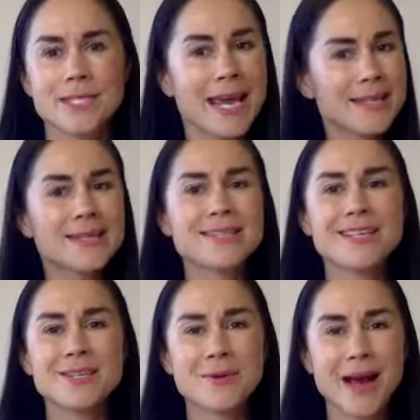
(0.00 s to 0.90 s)
Take this
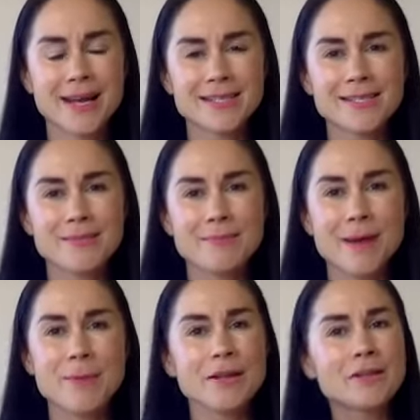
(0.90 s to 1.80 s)
in, you guys.
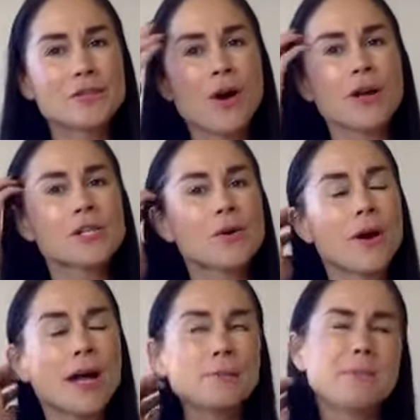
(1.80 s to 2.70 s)
My brother
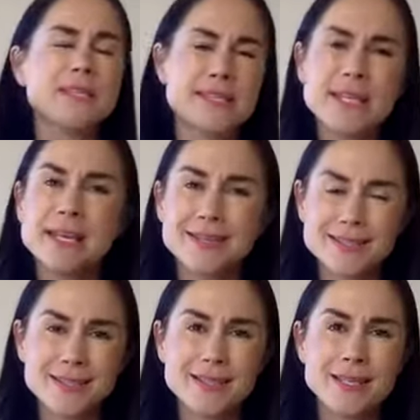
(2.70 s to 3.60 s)
Joshua helped me see
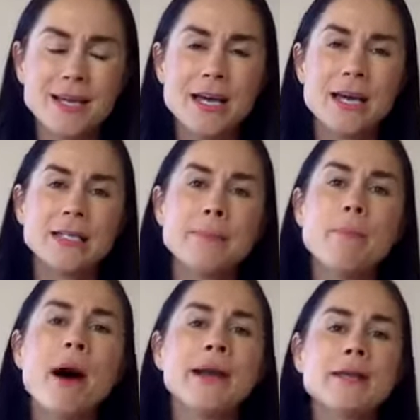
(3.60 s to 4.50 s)
it. The
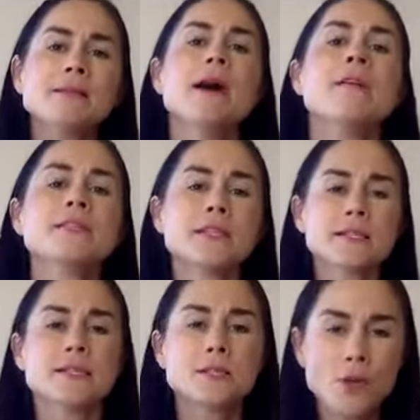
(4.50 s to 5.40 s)
body loves
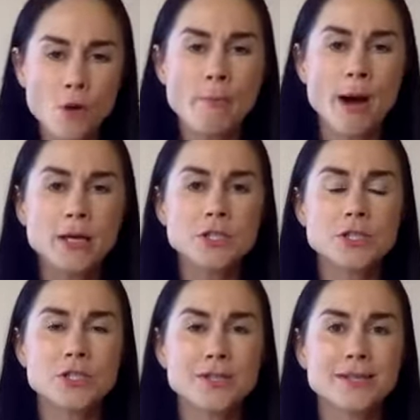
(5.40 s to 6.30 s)
us so
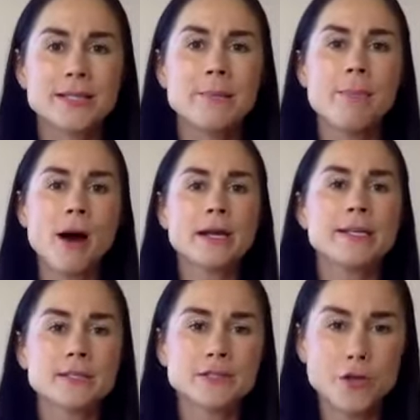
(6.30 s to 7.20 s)
much, the
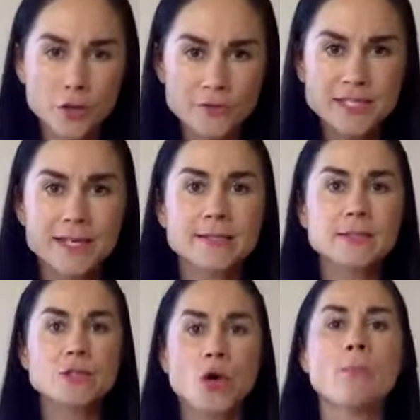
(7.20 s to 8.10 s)
body serves us
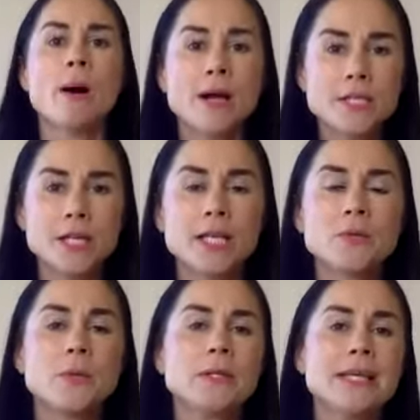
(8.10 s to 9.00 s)
so much,
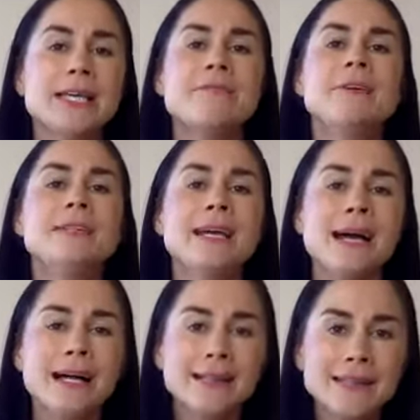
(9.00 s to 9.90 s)
it will even
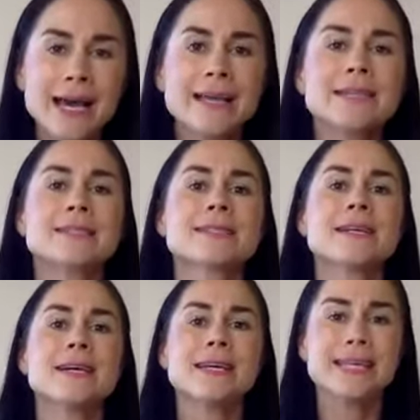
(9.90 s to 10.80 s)
let
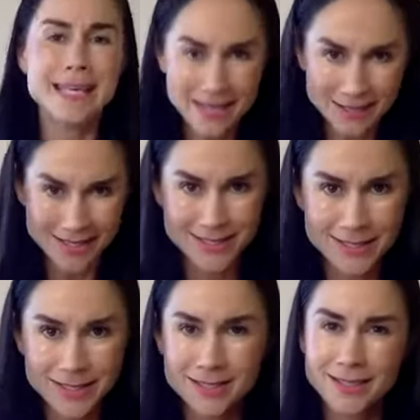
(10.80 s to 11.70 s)
us kill
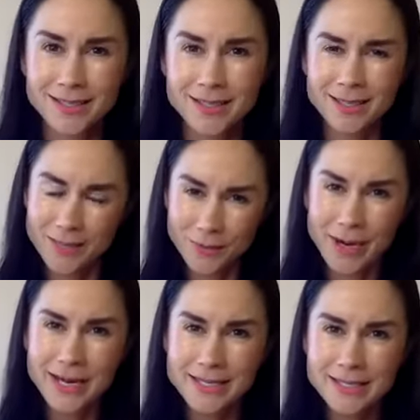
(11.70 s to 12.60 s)
it,
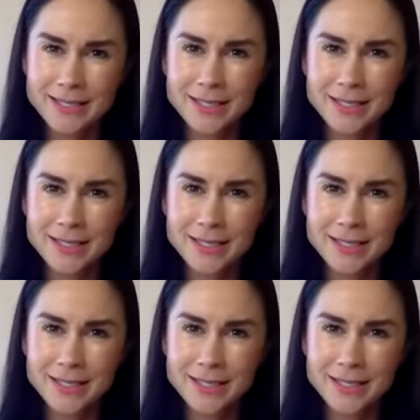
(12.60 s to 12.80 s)
right?